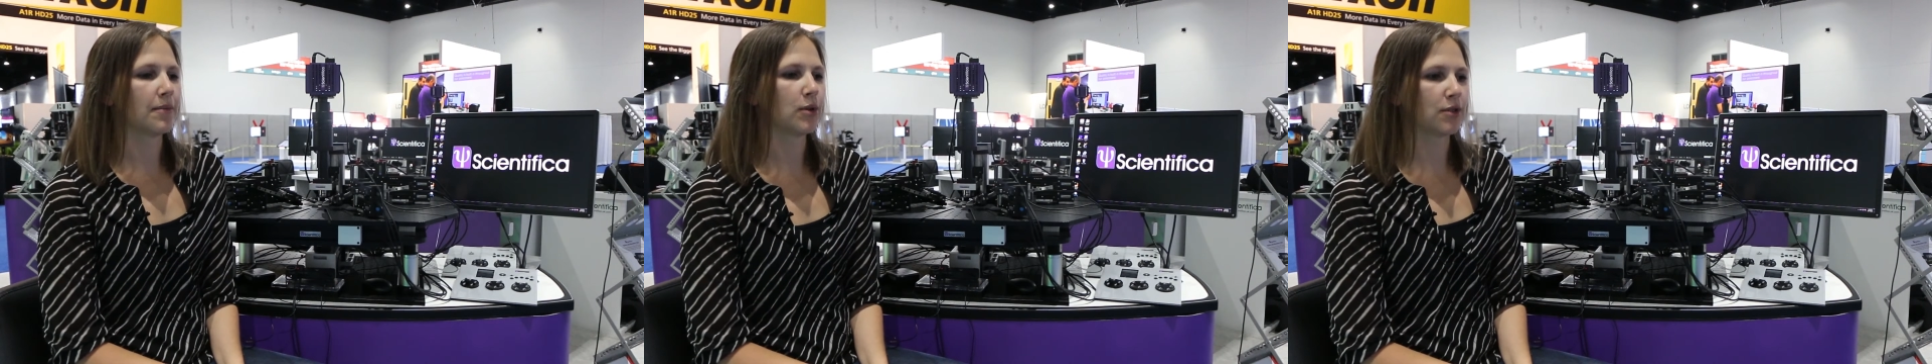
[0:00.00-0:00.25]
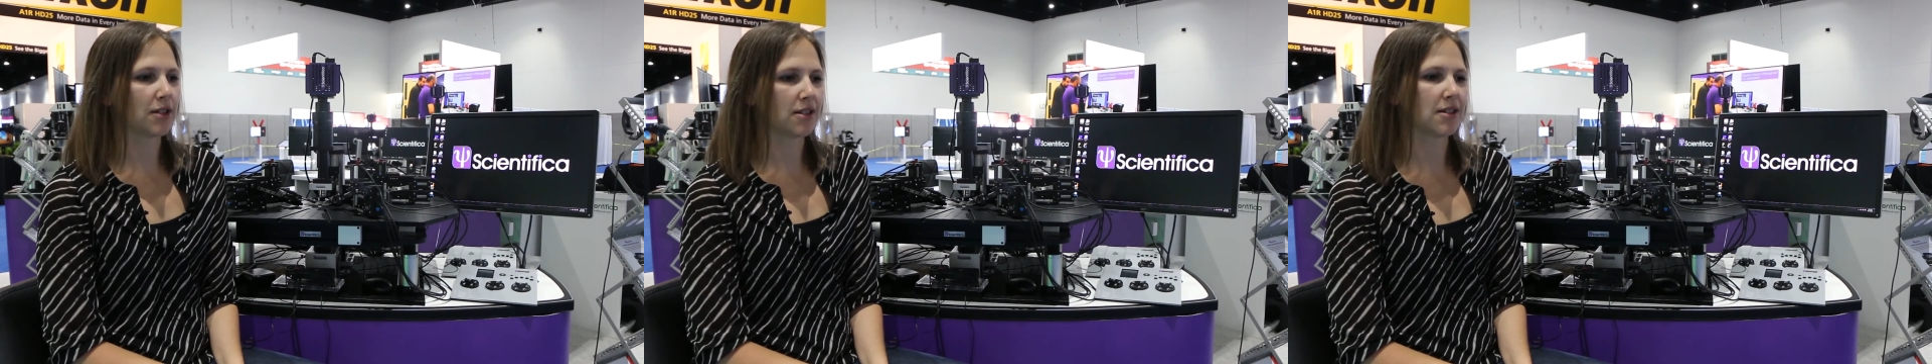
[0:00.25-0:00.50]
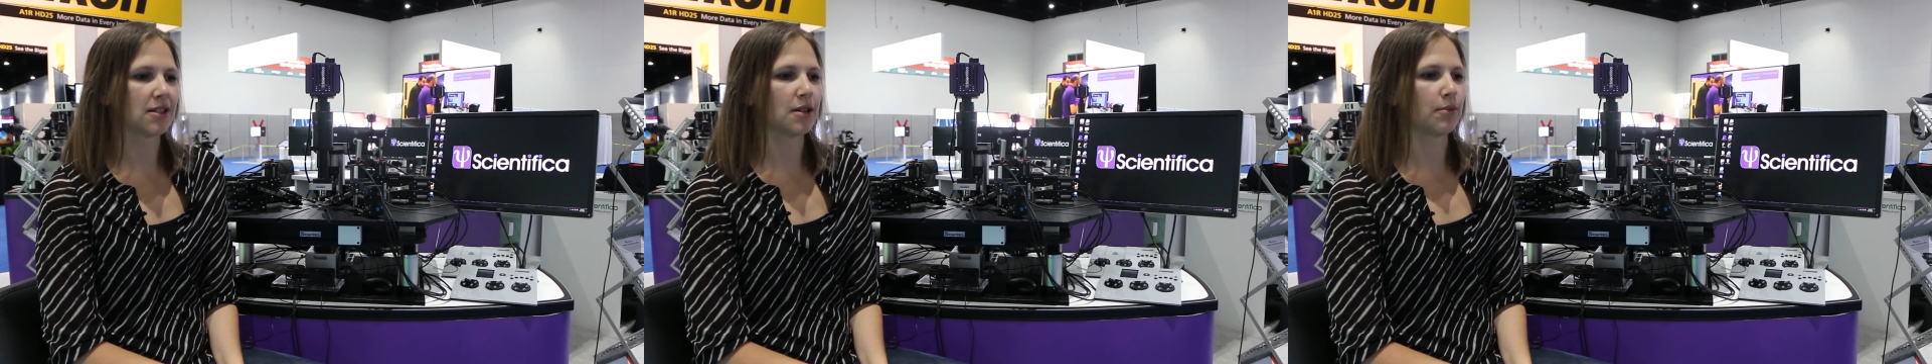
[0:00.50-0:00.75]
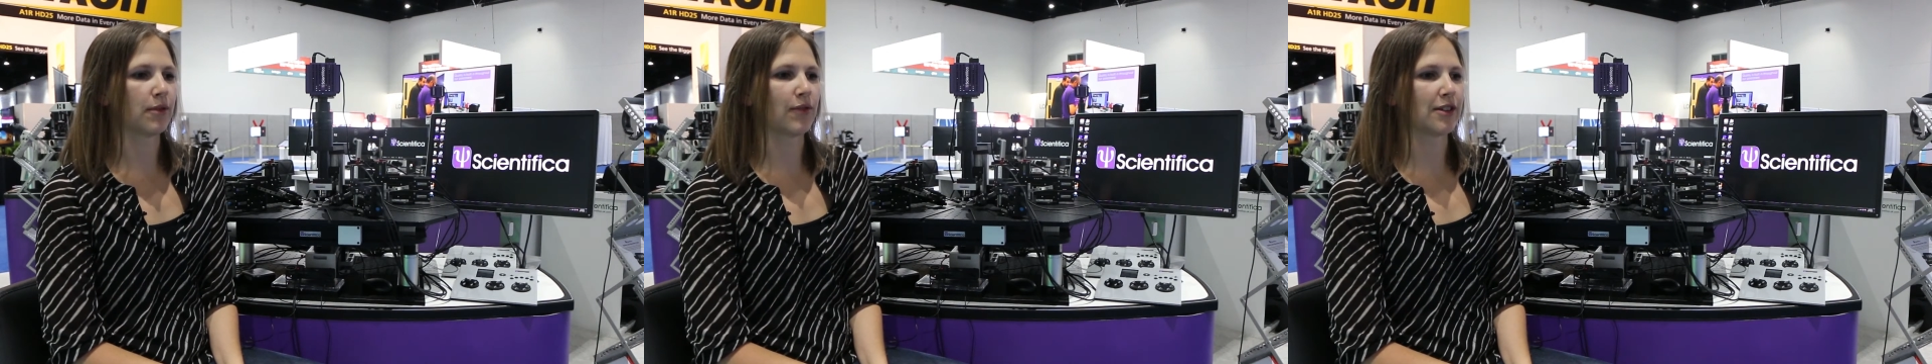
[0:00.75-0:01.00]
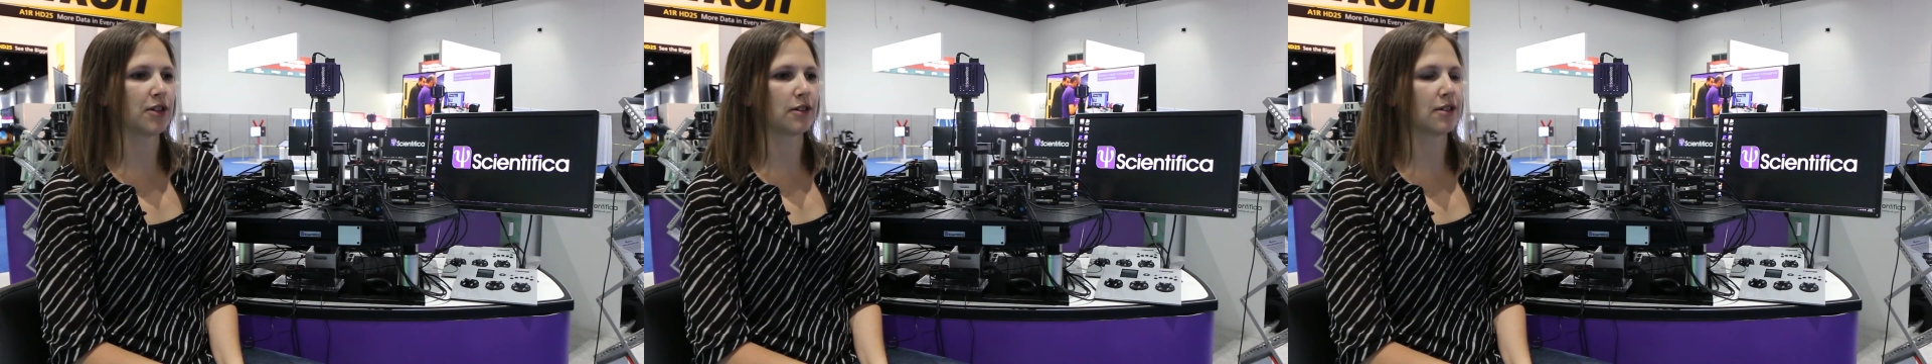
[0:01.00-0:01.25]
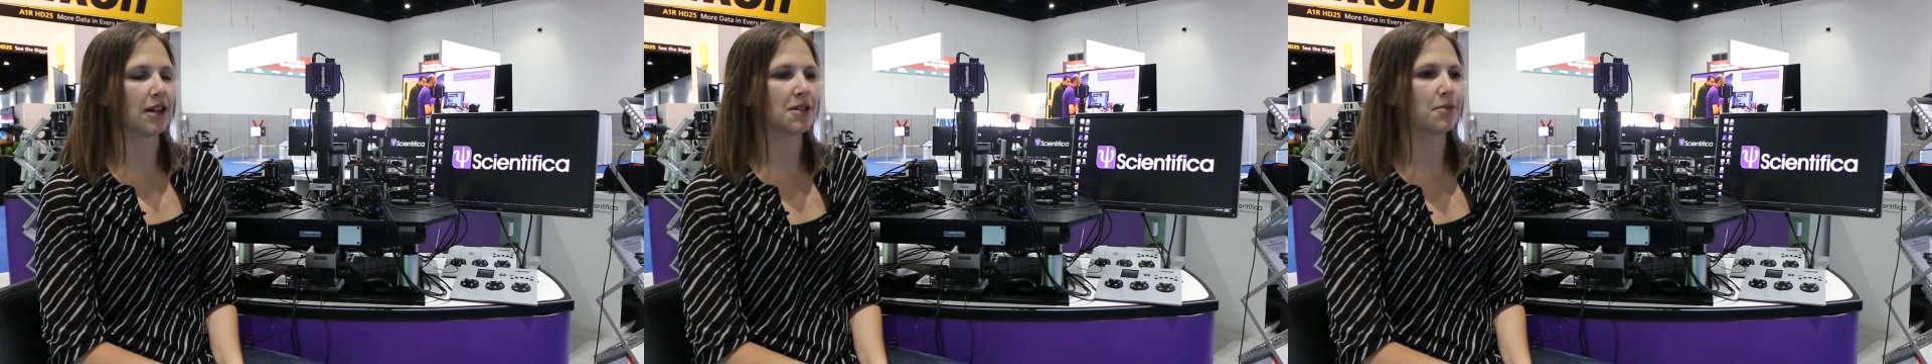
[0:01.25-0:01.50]
who's an assistant
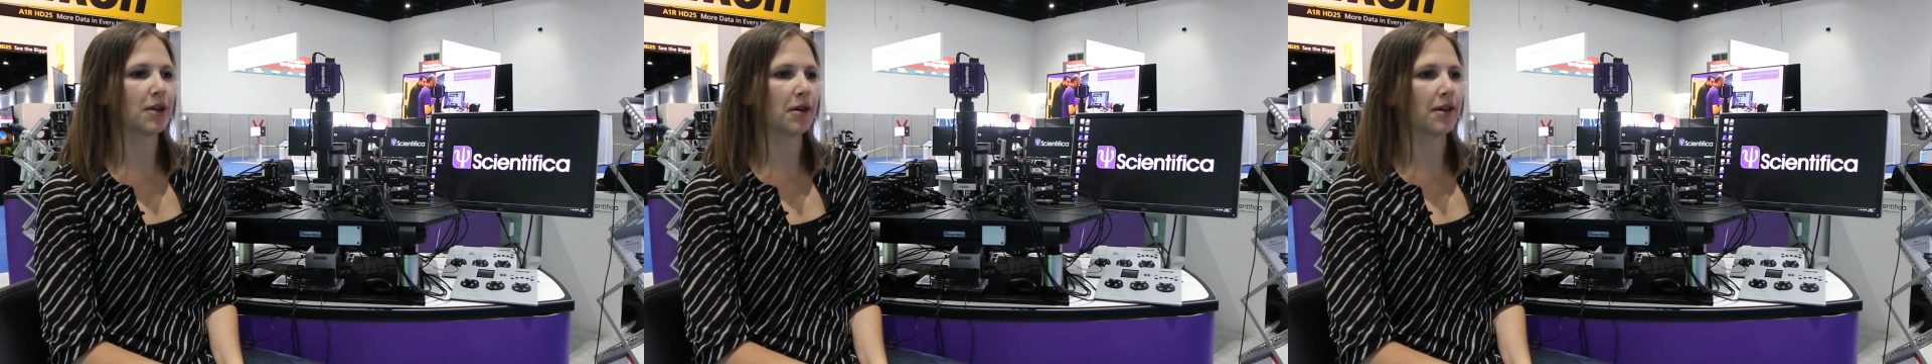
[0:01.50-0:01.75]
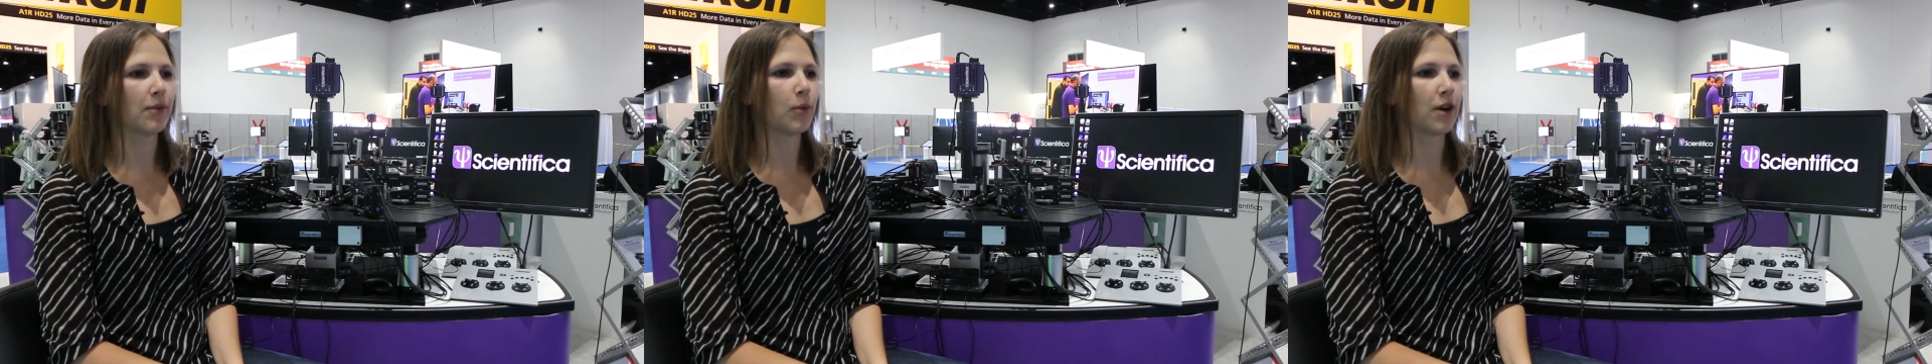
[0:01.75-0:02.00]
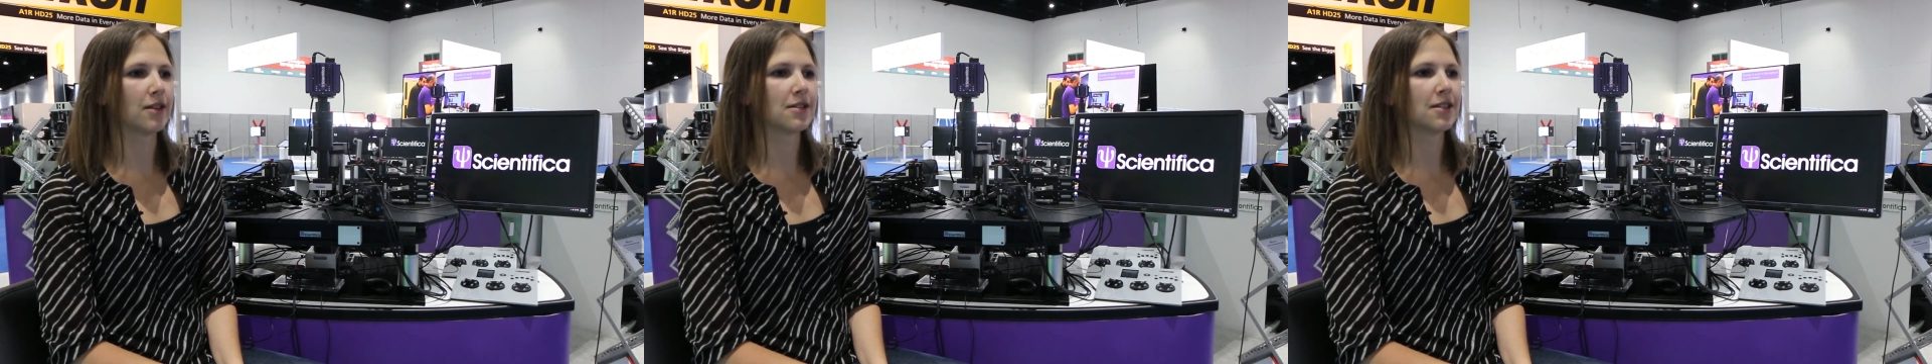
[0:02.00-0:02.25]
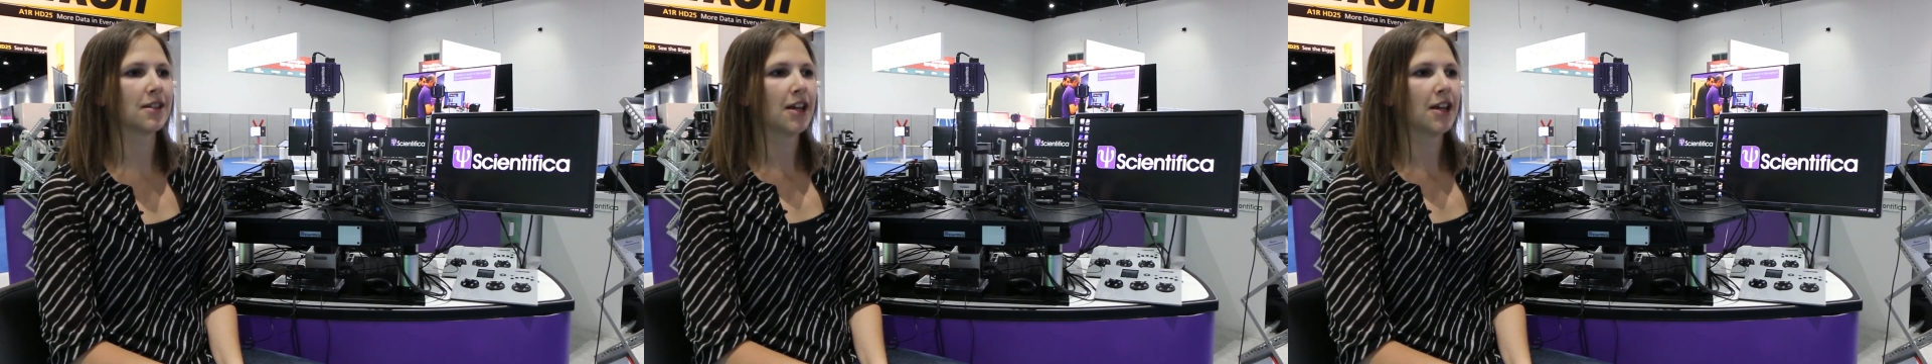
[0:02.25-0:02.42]
professor, said to me once,